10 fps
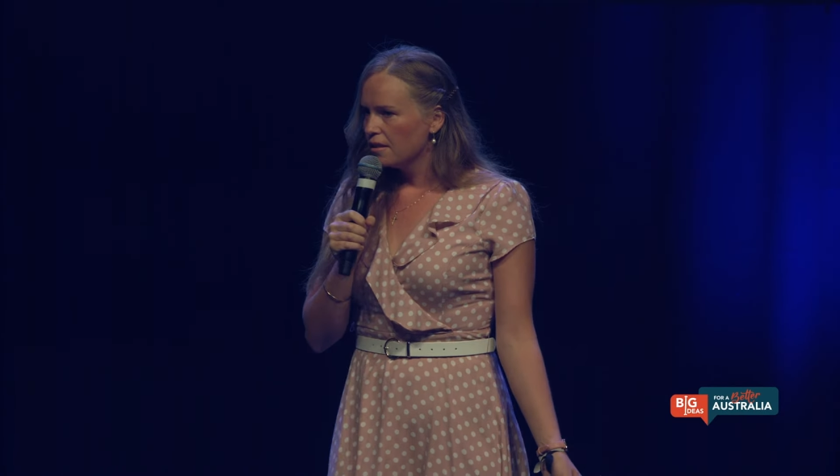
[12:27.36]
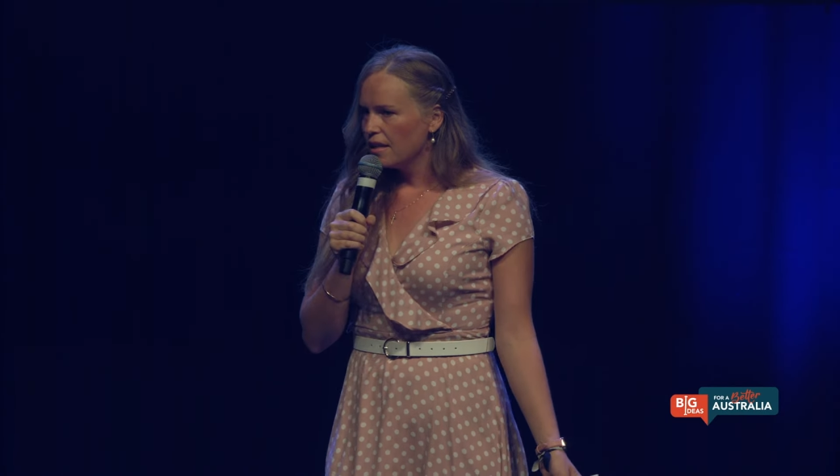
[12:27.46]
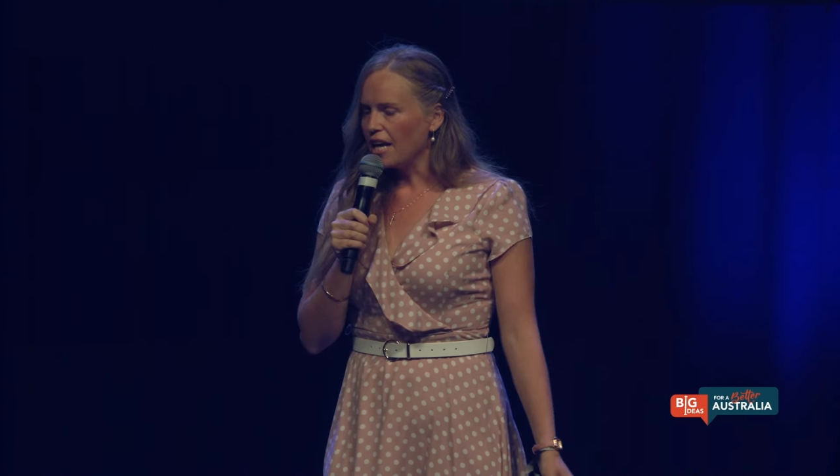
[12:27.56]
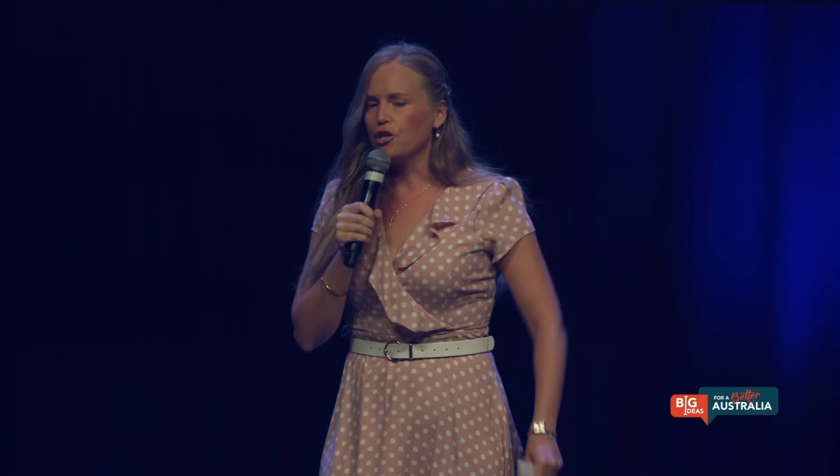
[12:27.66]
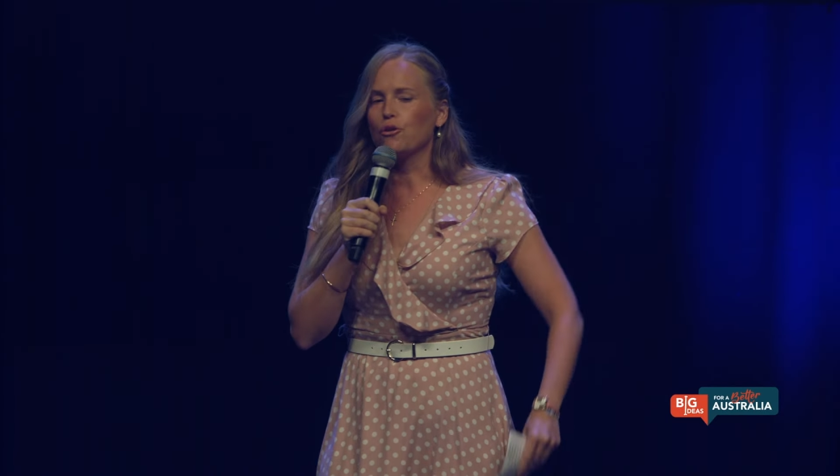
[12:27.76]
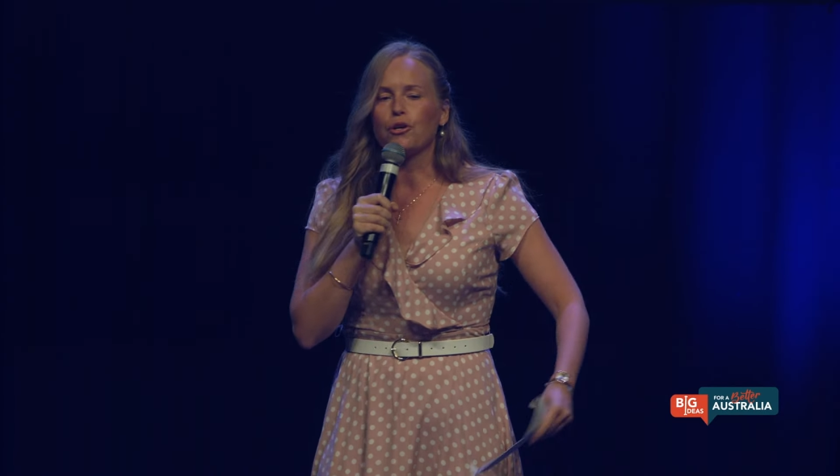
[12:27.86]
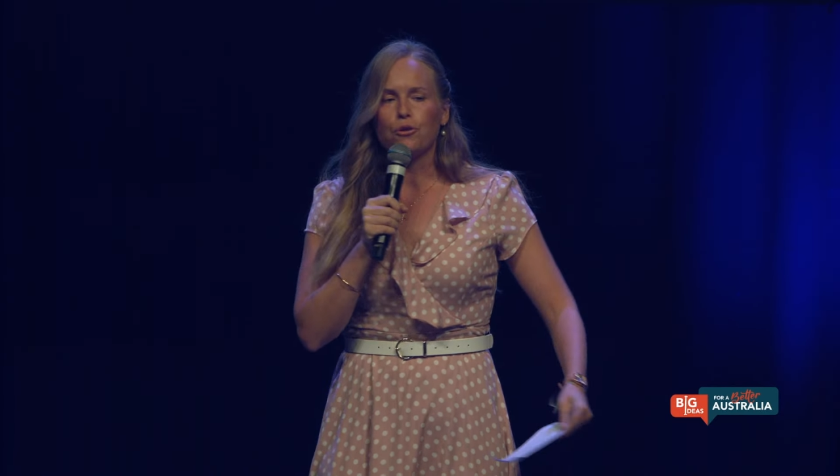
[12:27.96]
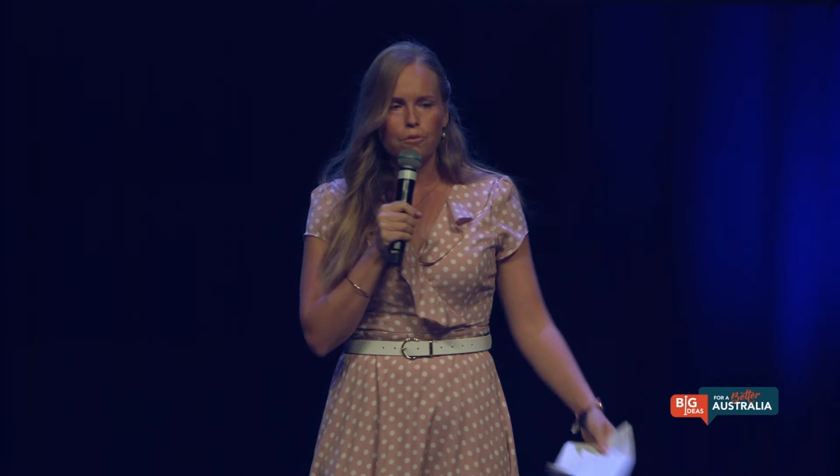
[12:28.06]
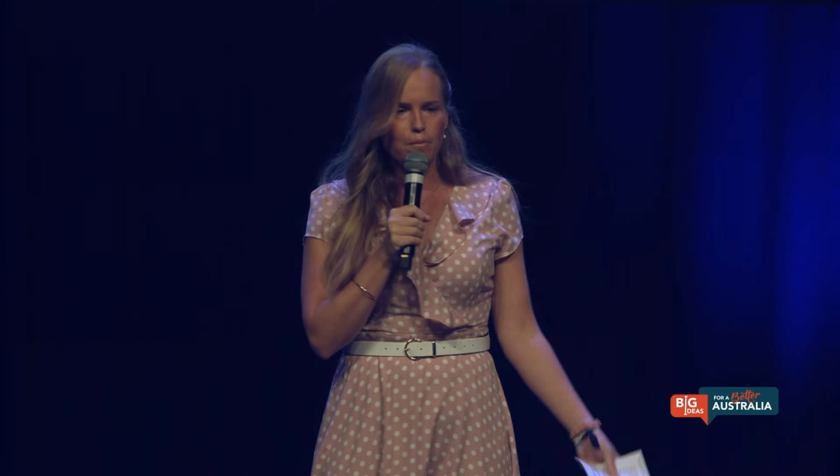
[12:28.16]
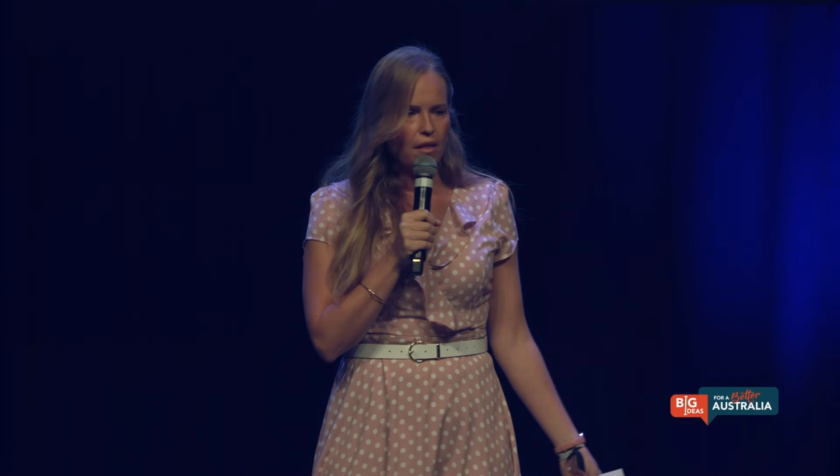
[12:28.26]
and you're a
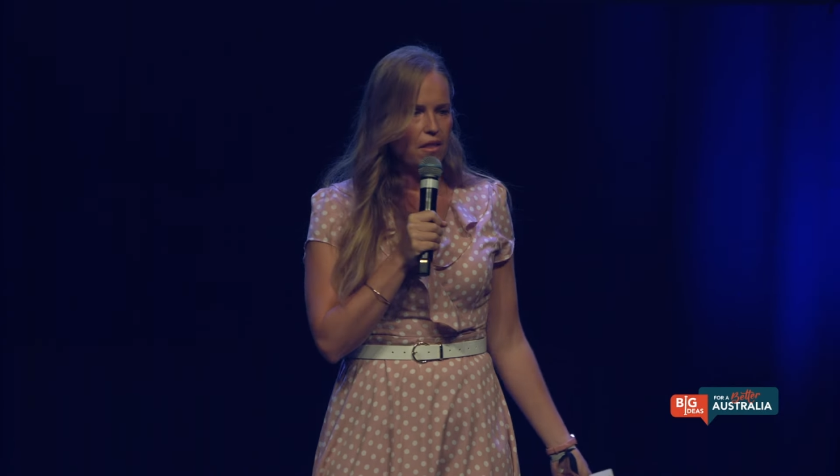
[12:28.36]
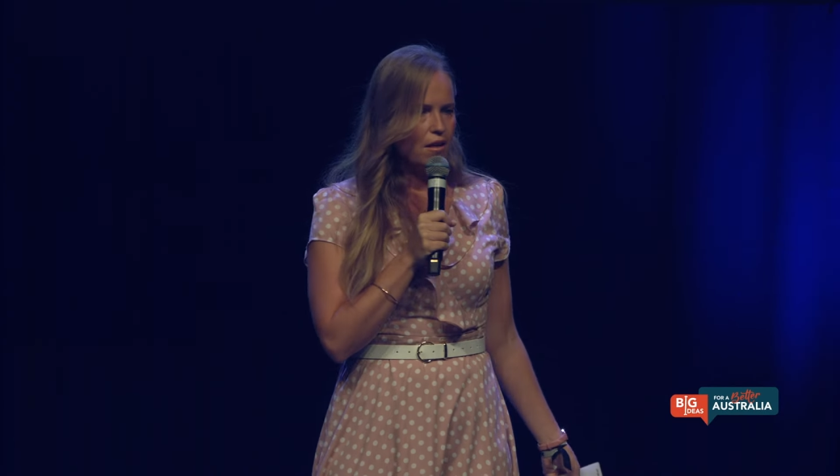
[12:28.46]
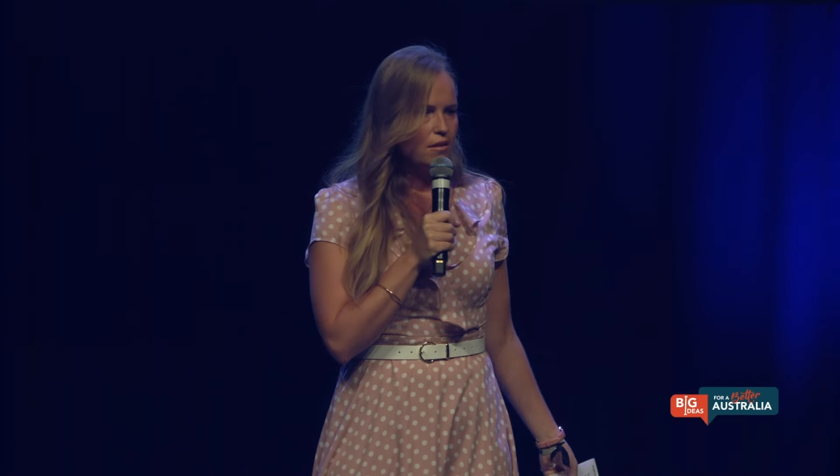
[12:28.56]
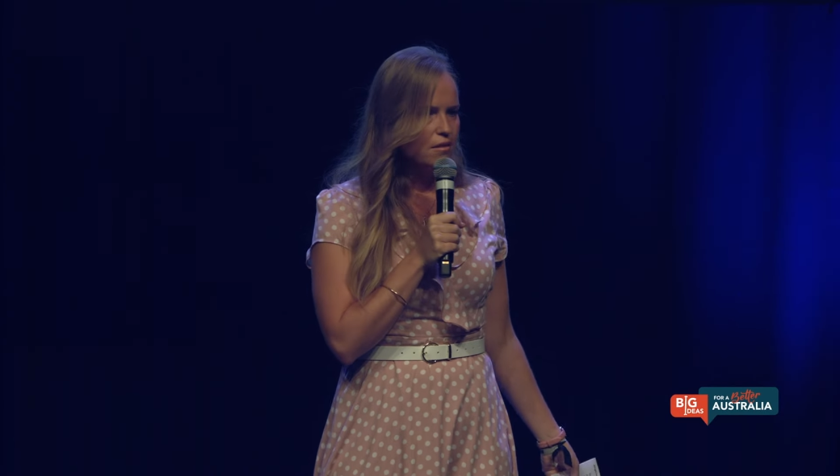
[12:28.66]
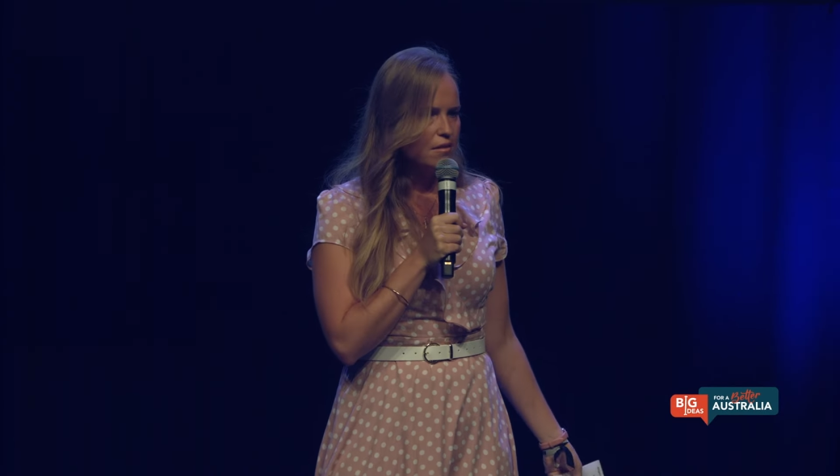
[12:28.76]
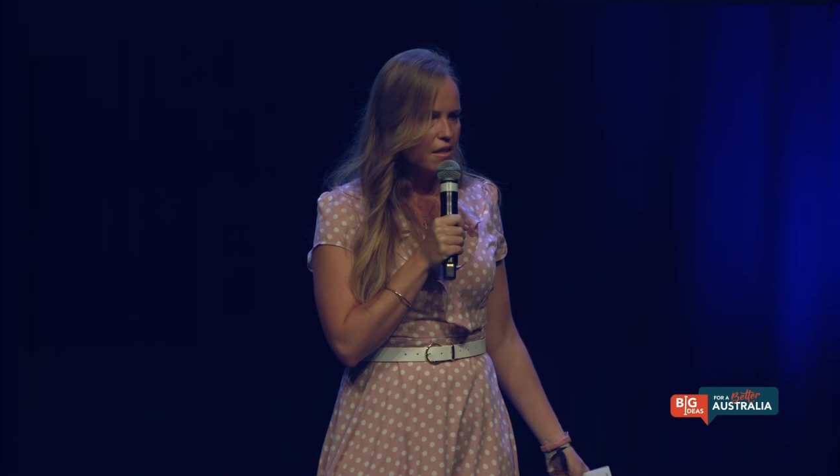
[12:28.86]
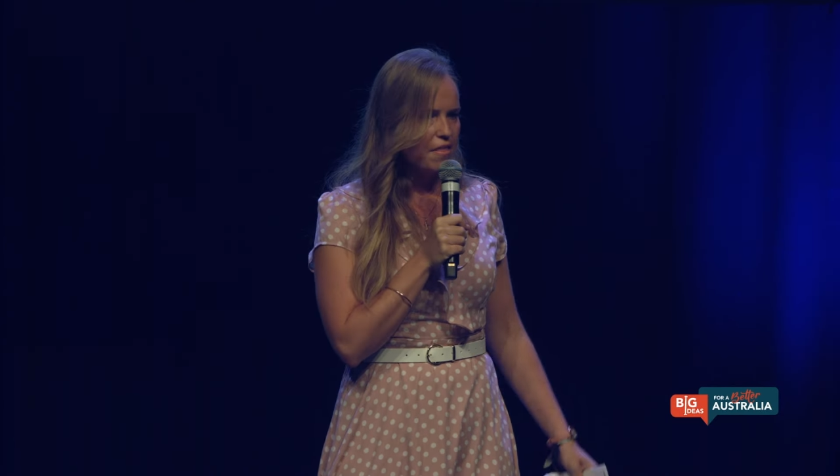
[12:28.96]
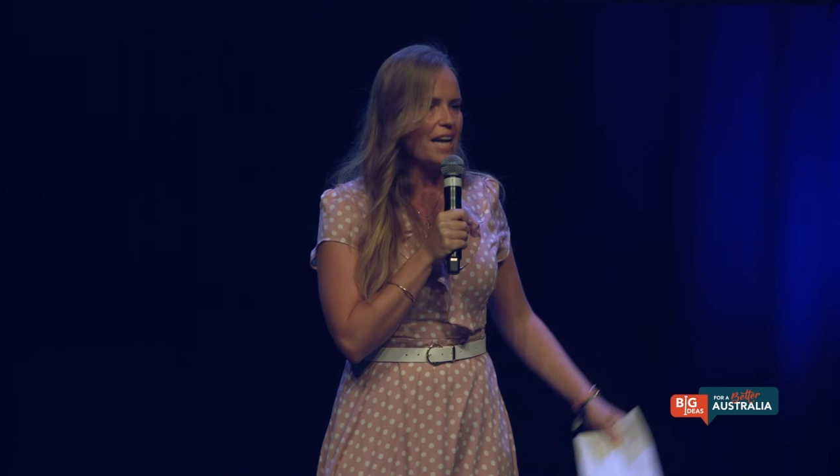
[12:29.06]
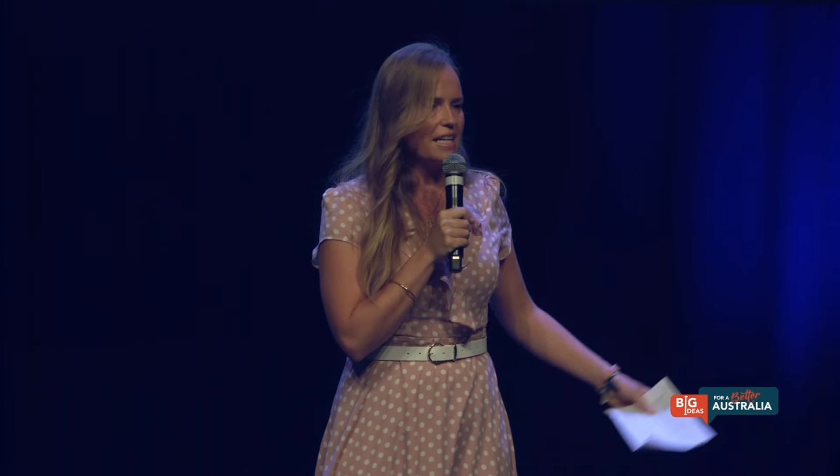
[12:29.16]
good mother, that